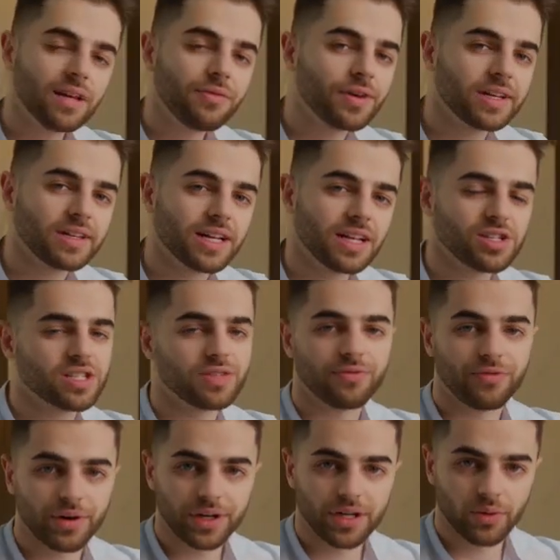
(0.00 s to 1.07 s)
elephant analogy is a
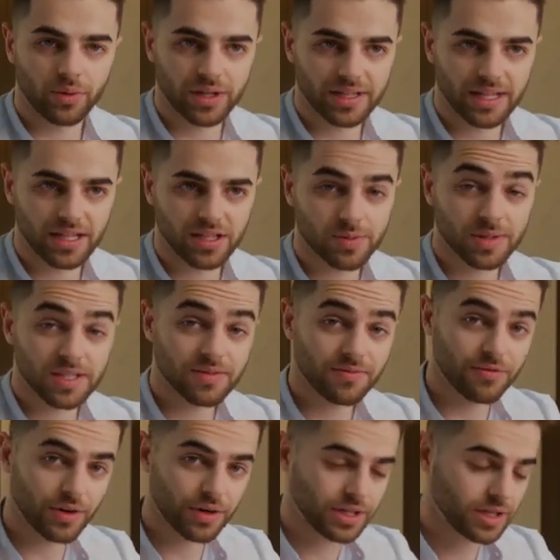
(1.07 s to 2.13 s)
very old analogy, but it's
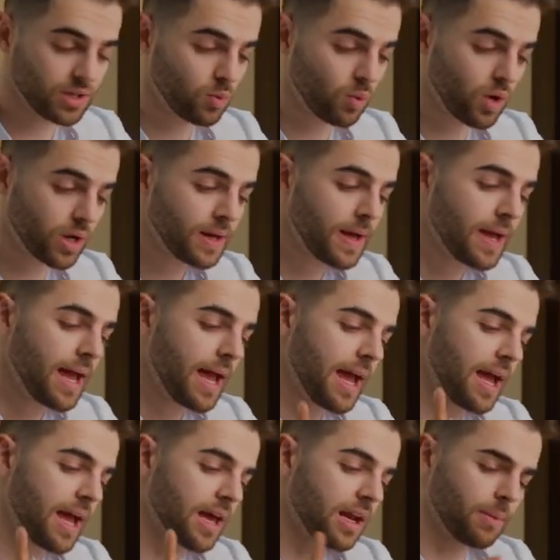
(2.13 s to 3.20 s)
a very good one.
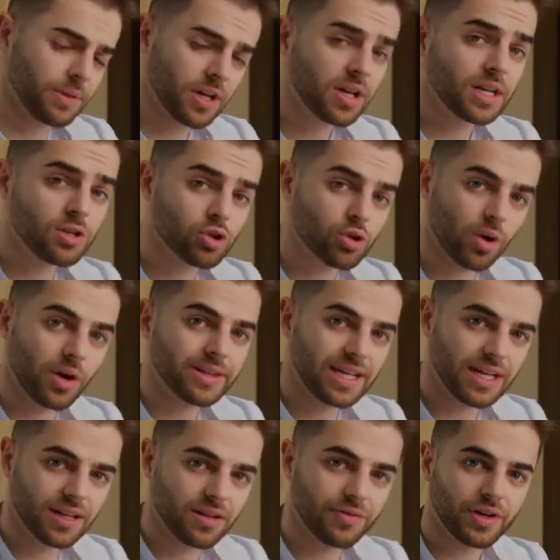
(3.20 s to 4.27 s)
And I'm not going to draw
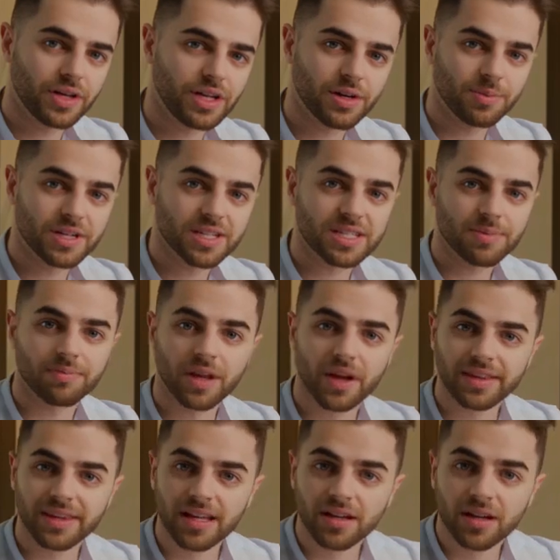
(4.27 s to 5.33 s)
the elephant here because I'm
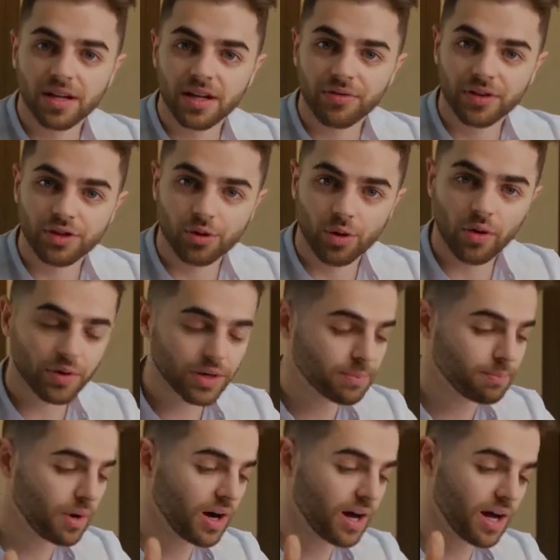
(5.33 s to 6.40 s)
not that good of a drawer,
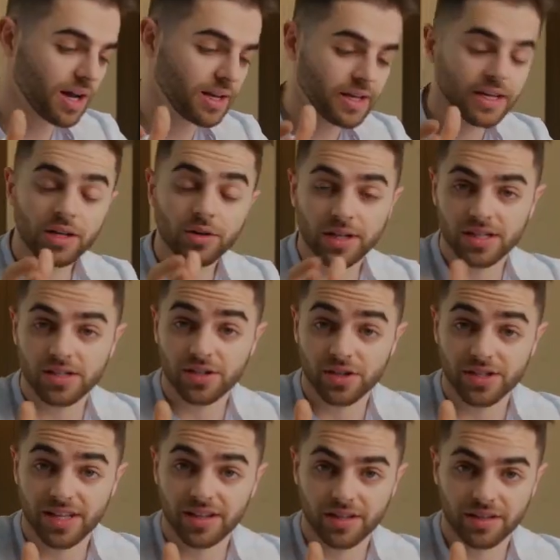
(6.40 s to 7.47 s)
but you can
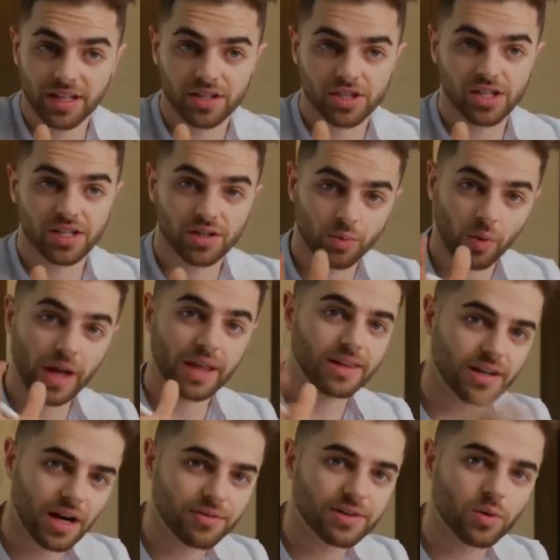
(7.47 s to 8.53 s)
understand the analogy either way. And
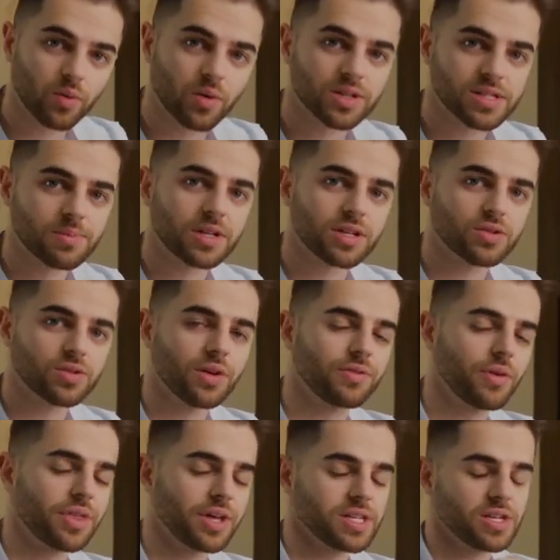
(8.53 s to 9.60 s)
then afterwards, I'm going to draw a
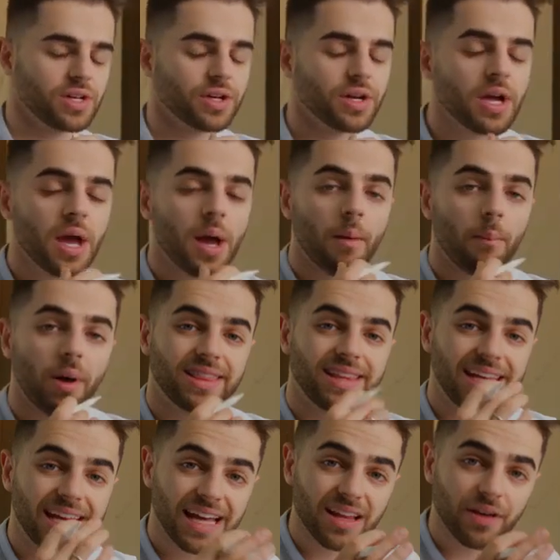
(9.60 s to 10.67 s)
few things here. But
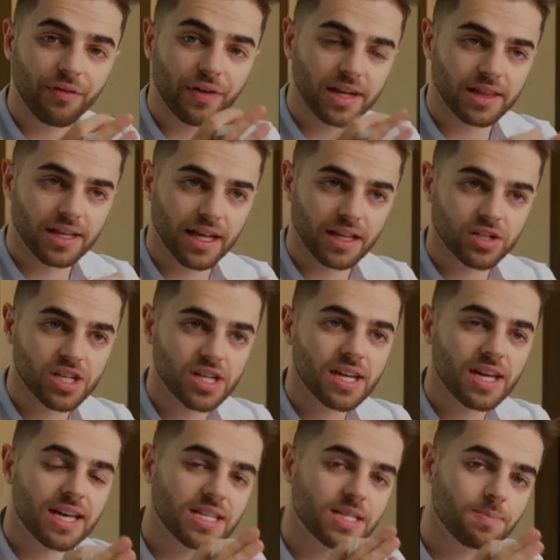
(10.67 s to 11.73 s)
the elephant
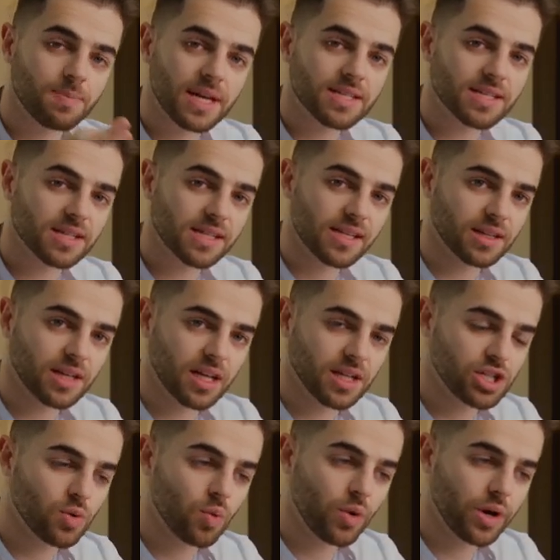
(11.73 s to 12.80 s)
analogy is basically an
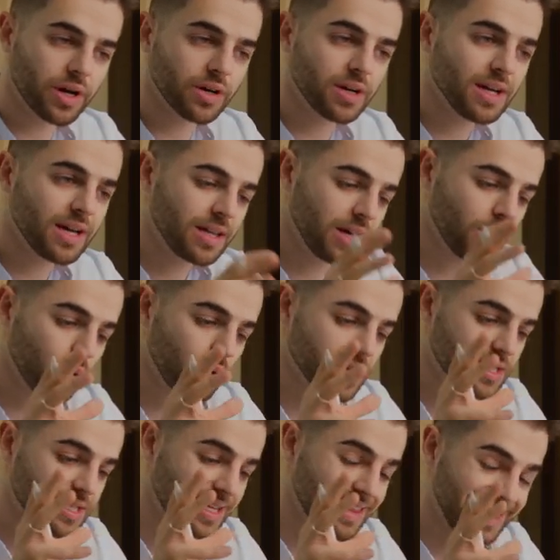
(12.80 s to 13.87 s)
analogy where there
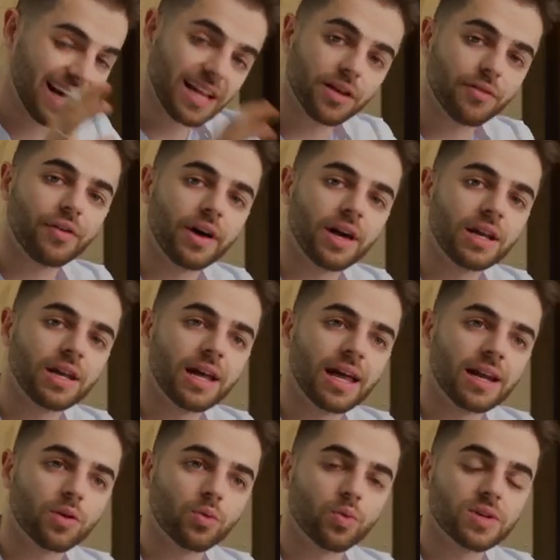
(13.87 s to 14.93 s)
was an elephant
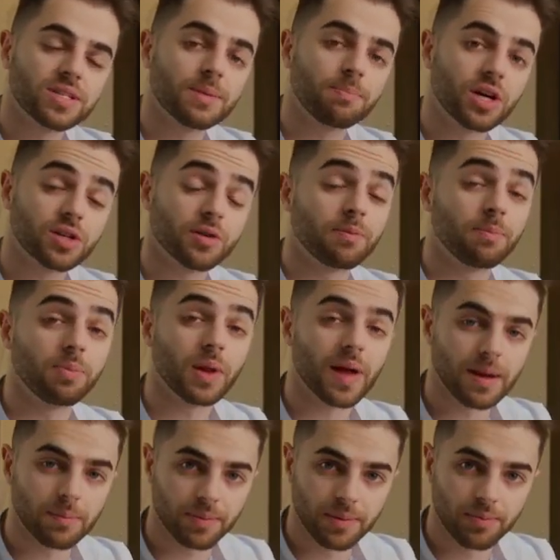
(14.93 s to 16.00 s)
and there was a bunch of
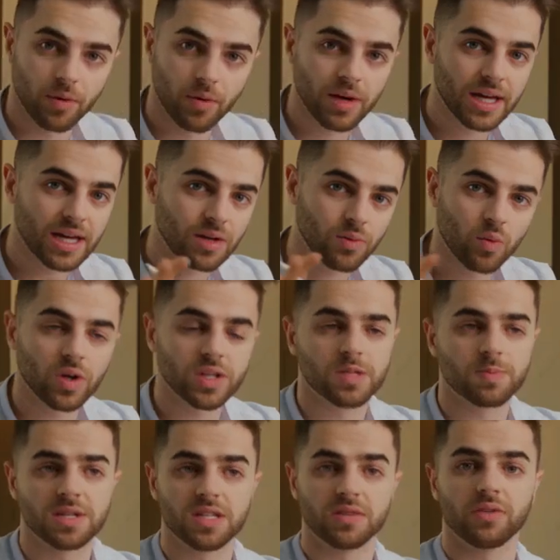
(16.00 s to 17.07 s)
blind people in one
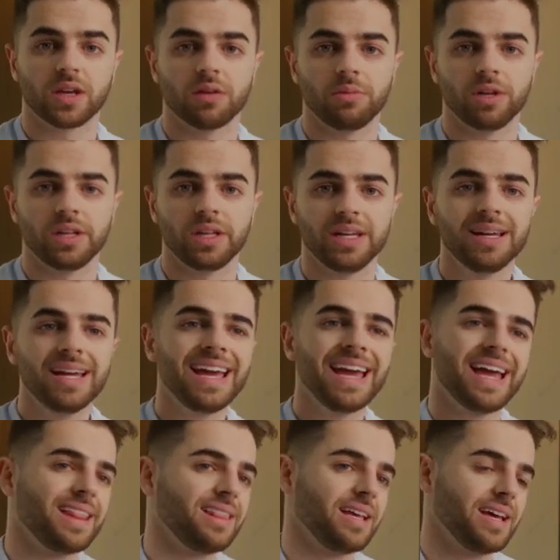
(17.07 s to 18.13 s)
specific community.
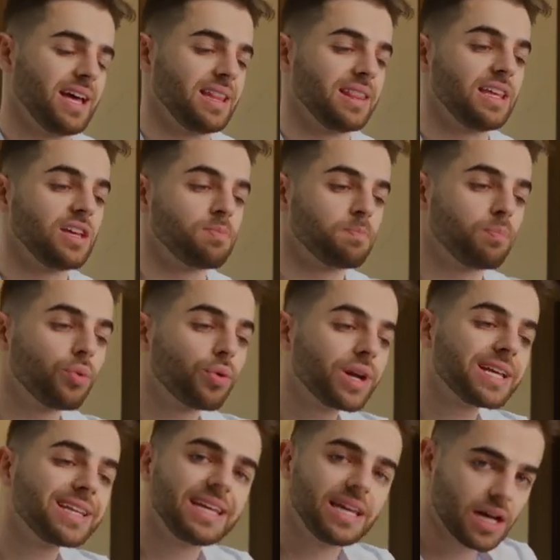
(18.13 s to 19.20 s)
And then they
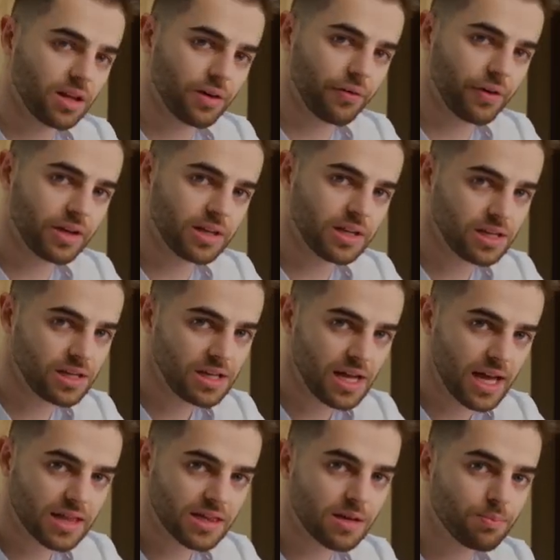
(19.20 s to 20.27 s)
bring the elephant in
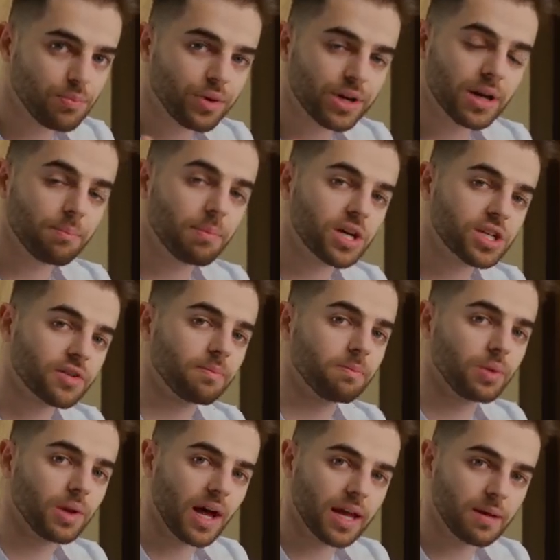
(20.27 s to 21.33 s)
and they bring a bunch of
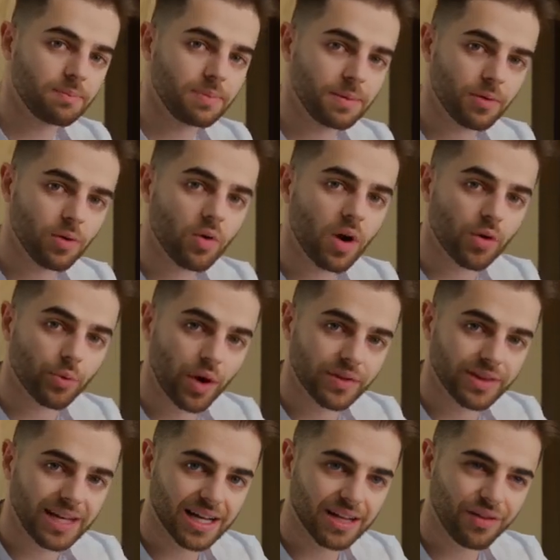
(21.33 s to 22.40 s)
blind people
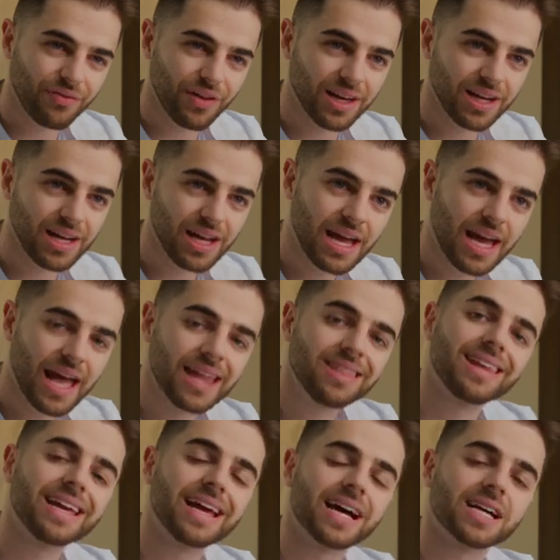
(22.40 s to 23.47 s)
around the elephant and they